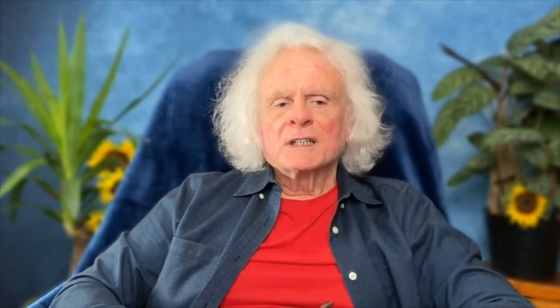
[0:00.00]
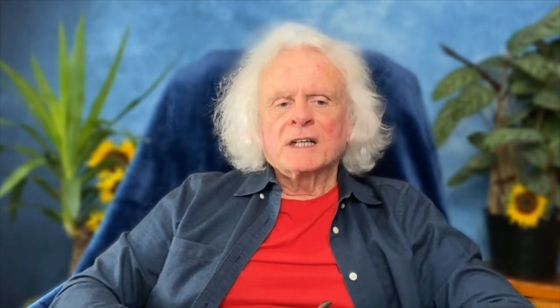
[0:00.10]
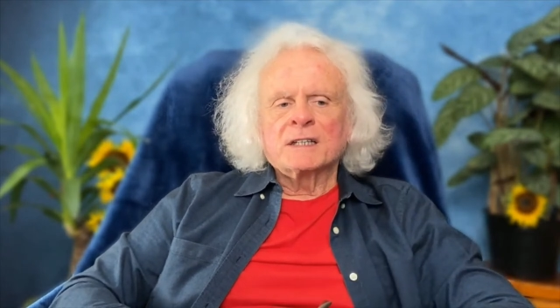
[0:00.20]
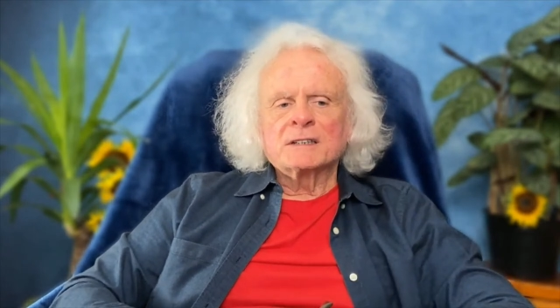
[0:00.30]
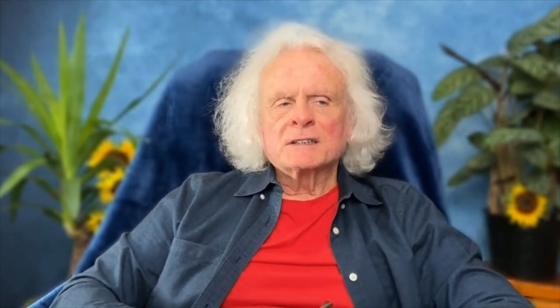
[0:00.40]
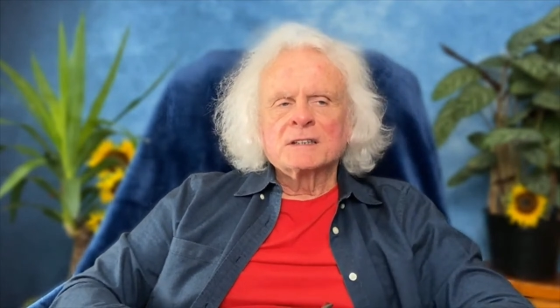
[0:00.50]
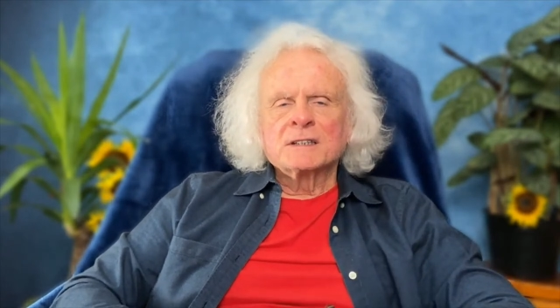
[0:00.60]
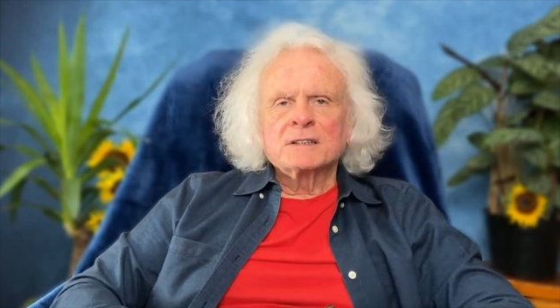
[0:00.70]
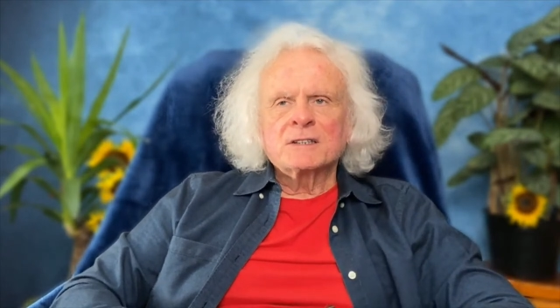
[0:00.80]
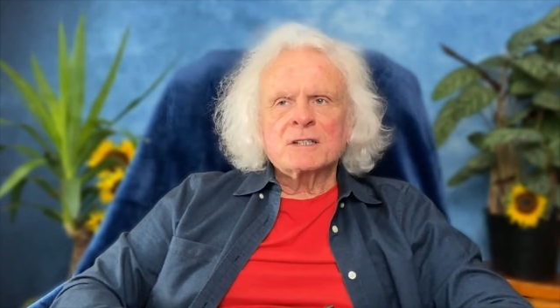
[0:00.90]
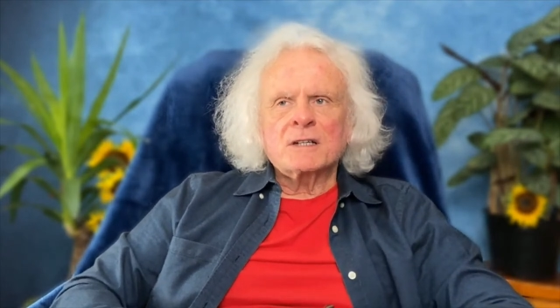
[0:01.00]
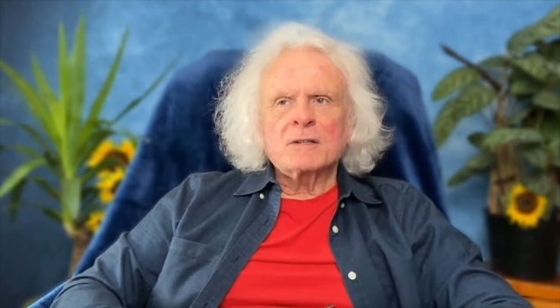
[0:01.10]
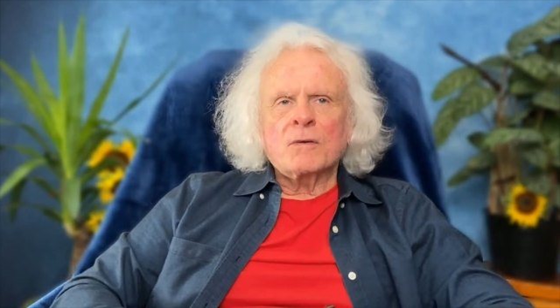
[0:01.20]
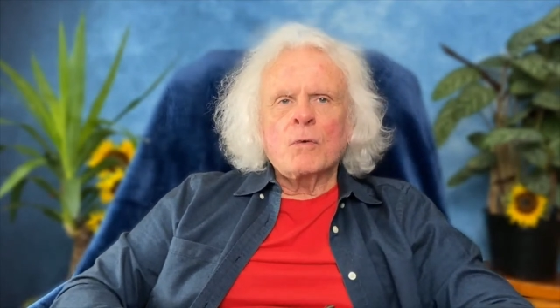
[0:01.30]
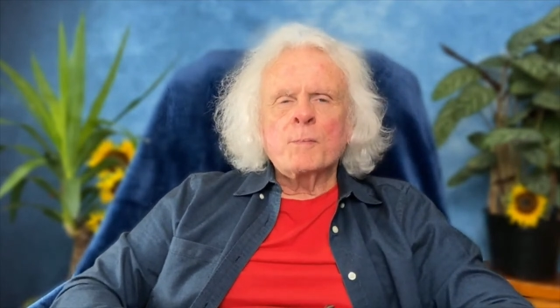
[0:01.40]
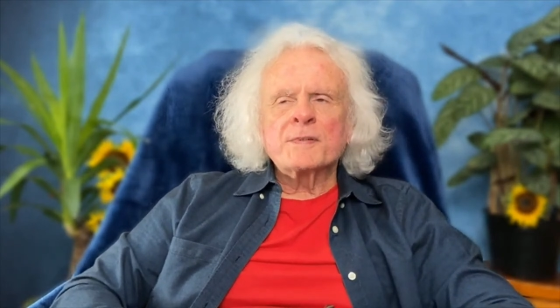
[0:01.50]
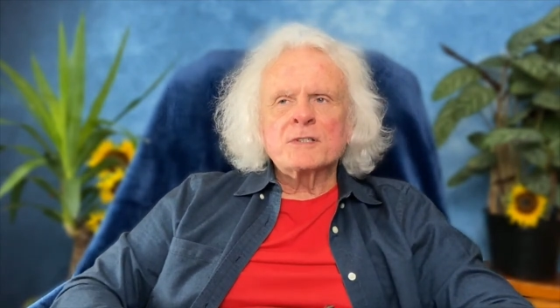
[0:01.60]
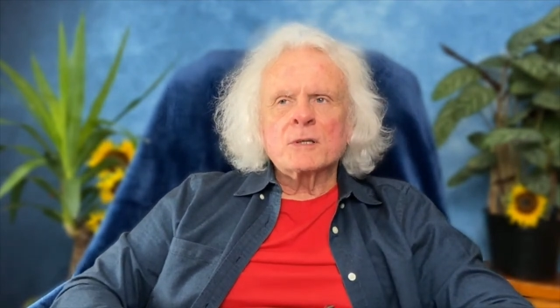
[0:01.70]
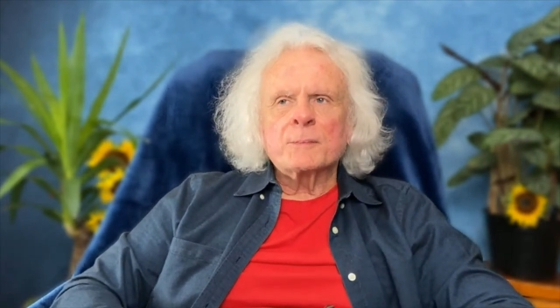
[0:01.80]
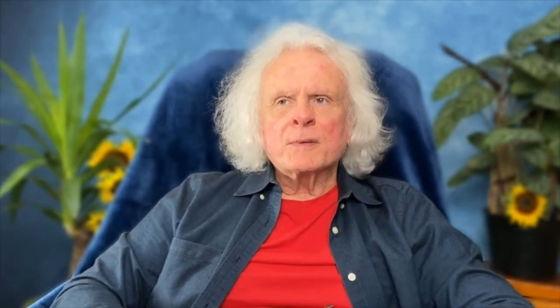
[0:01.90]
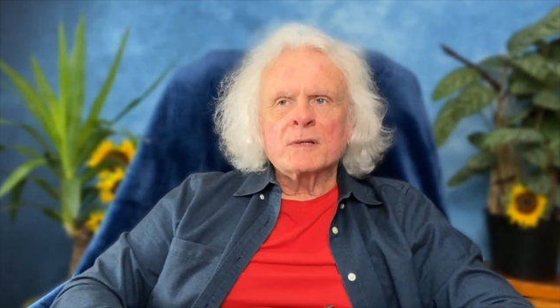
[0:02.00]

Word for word: and this kind of opens up a